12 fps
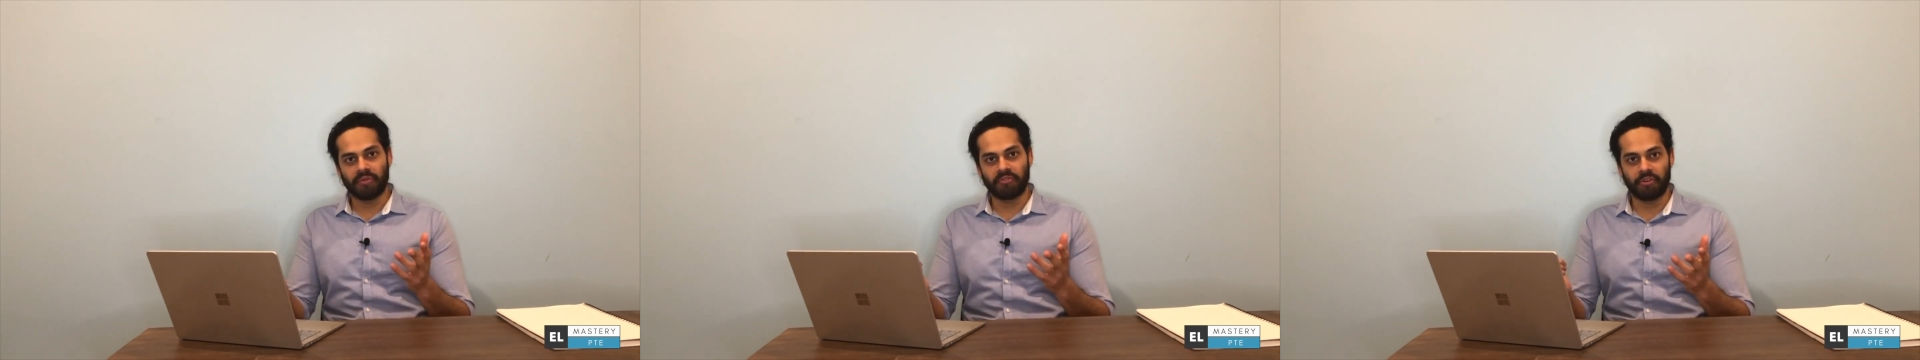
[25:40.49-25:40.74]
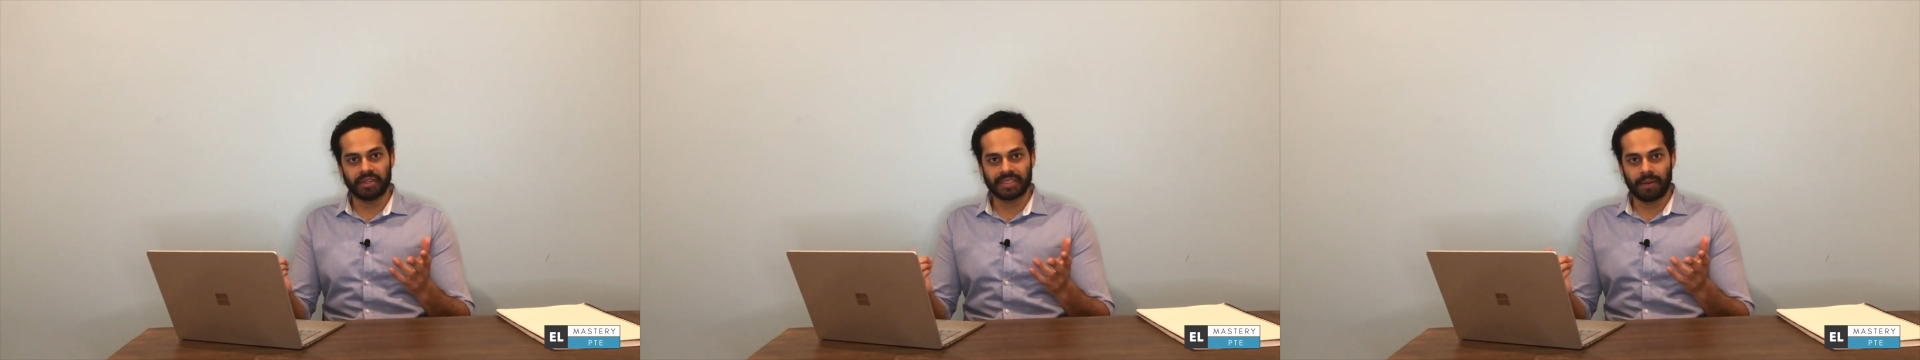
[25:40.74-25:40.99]
if
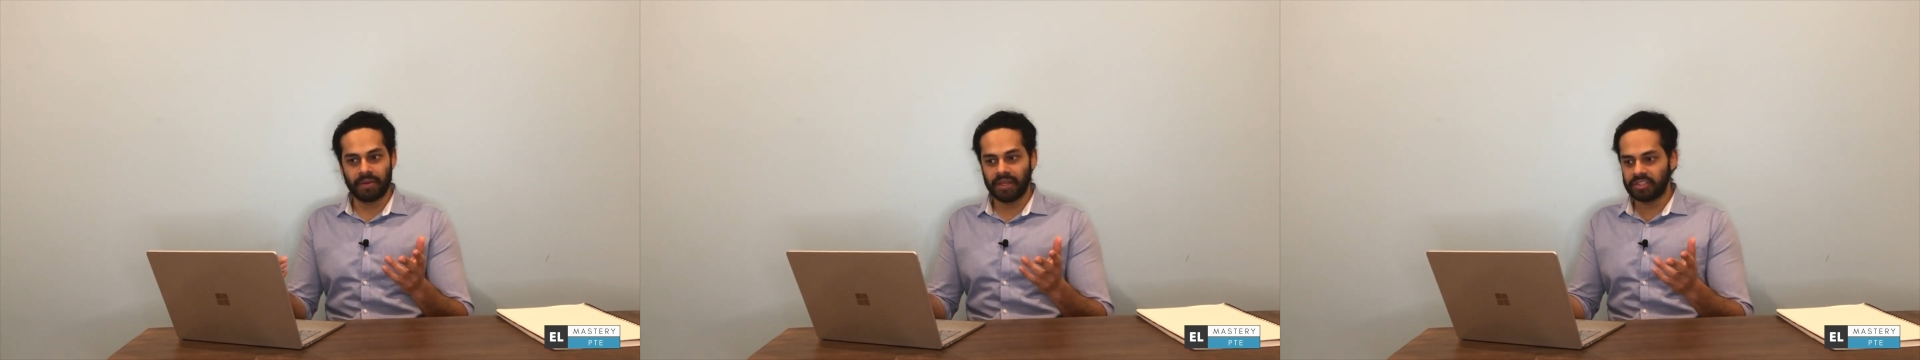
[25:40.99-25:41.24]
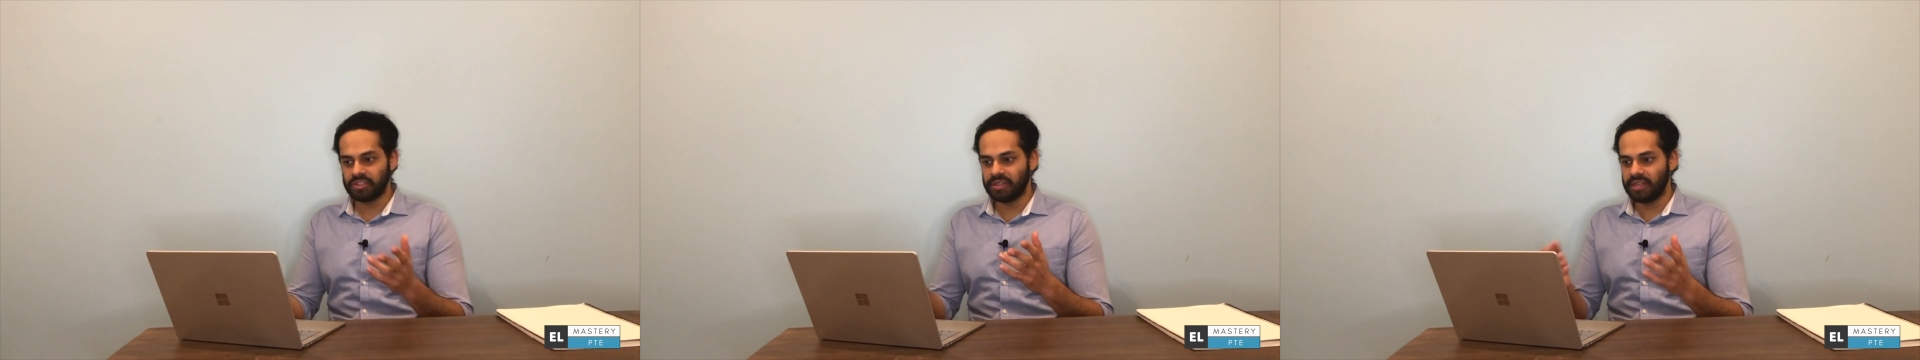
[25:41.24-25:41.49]
your
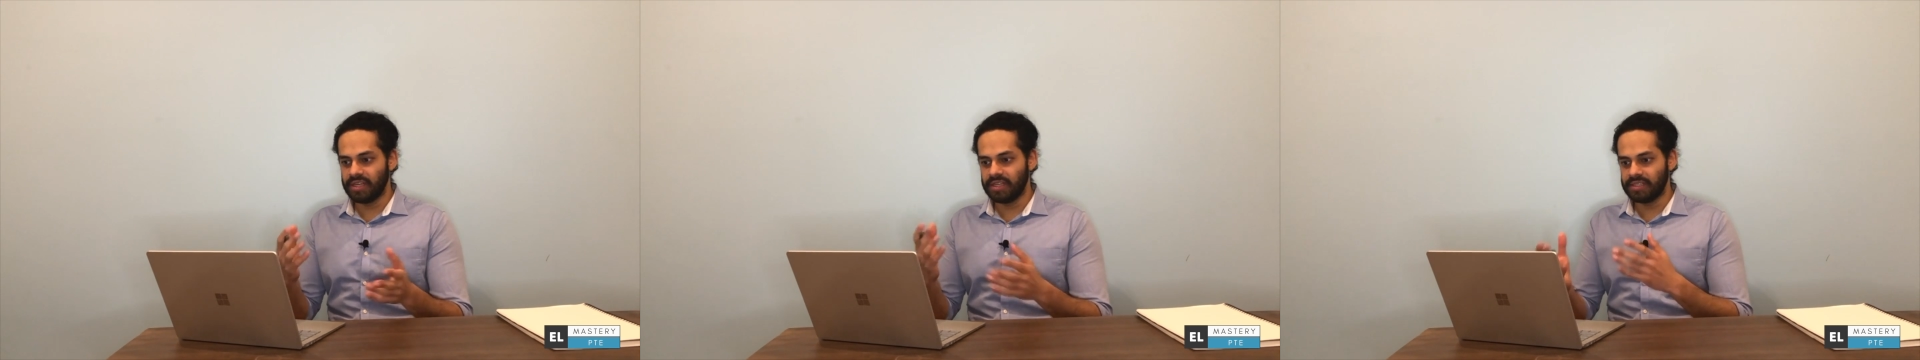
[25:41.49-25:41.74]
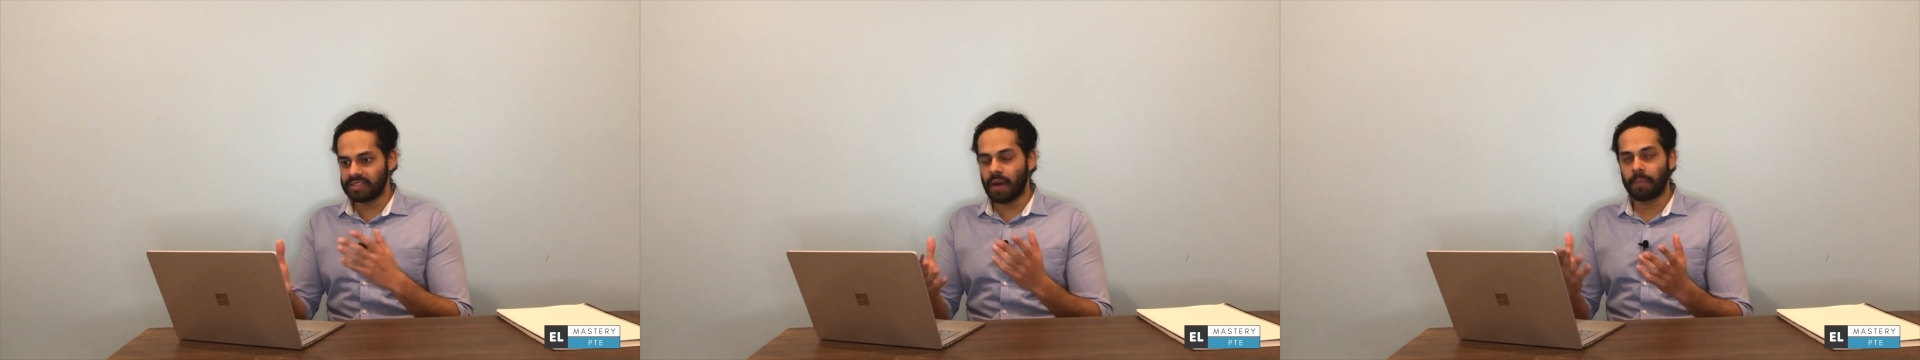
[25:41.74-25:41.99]
examination
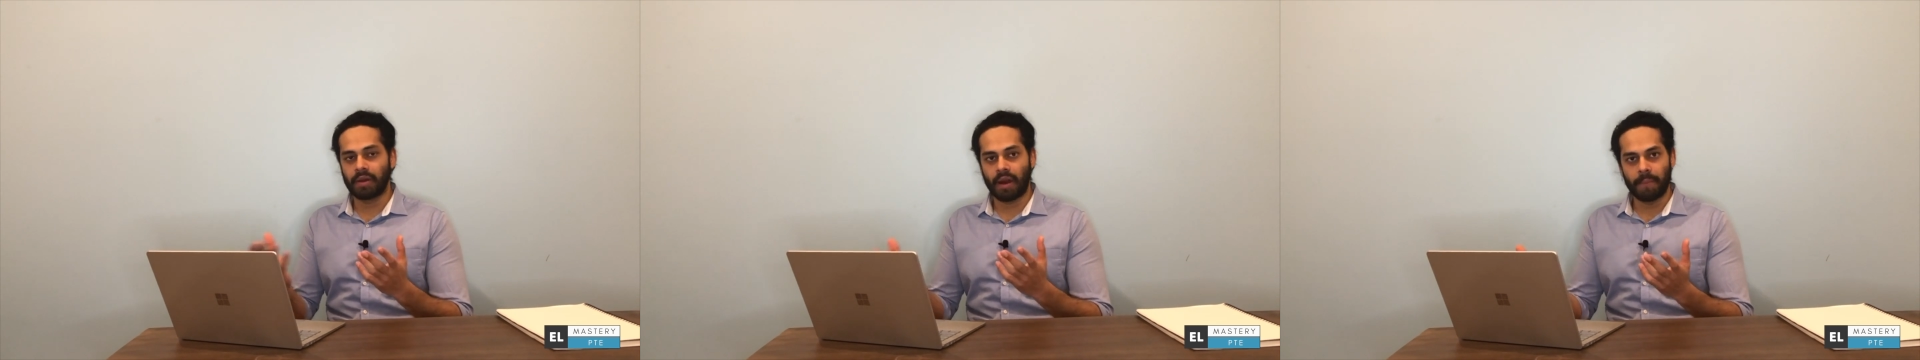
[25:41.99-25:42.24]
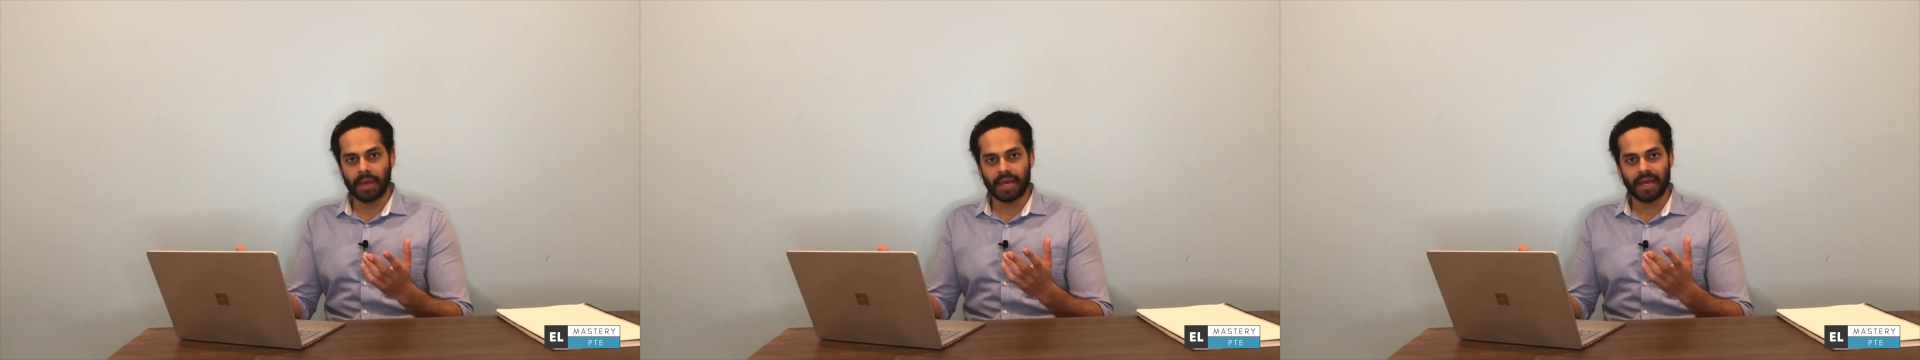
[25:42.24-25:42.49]
is
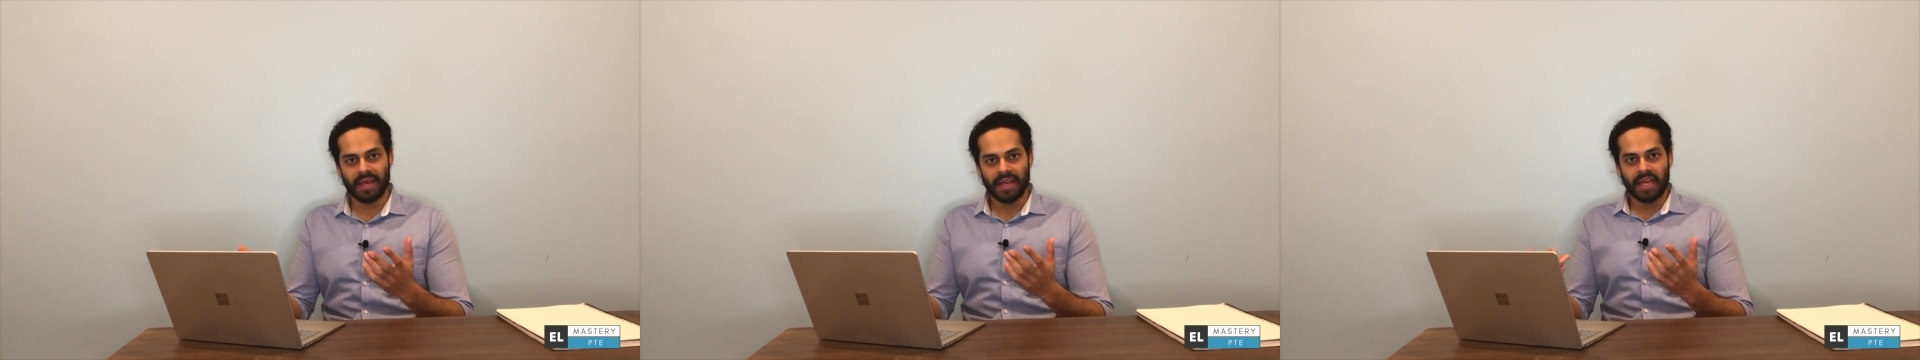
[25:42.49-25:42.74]
upcoming.